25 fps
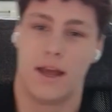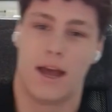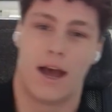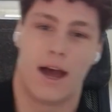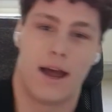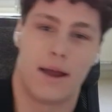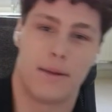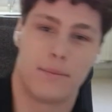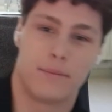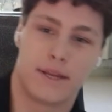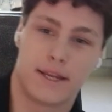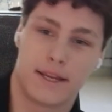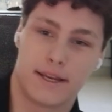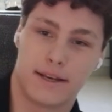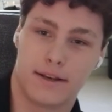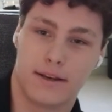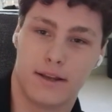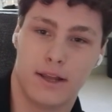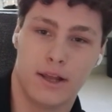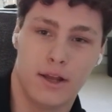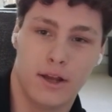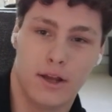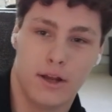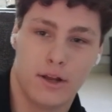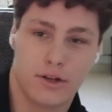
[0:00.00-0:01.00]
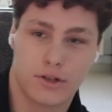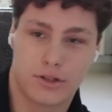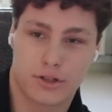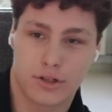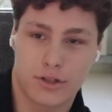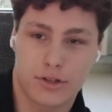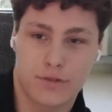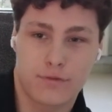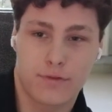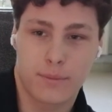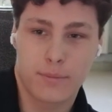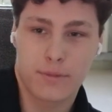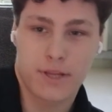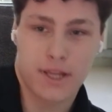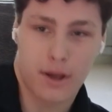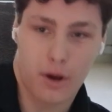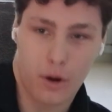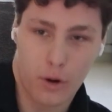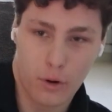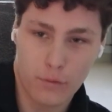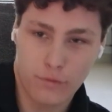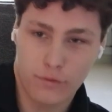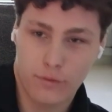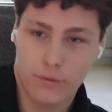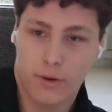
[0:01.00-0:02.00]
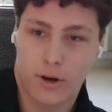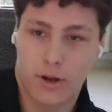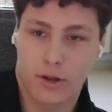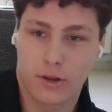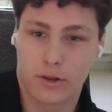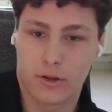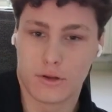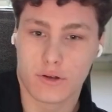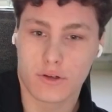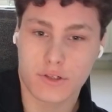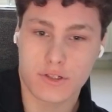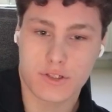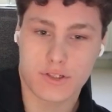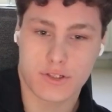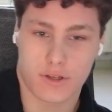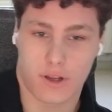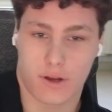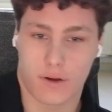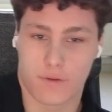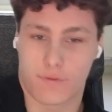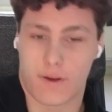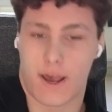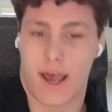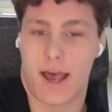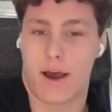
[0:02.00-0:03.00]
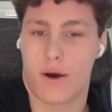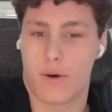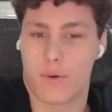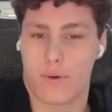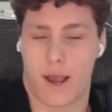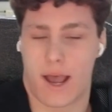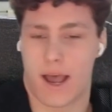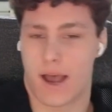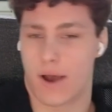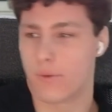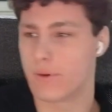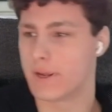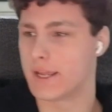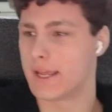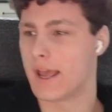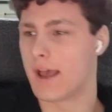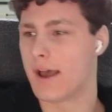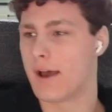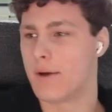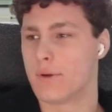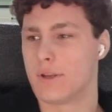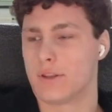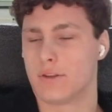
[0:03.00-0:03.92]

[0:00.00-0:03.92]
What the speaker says: I mean, just from the overall looks of how it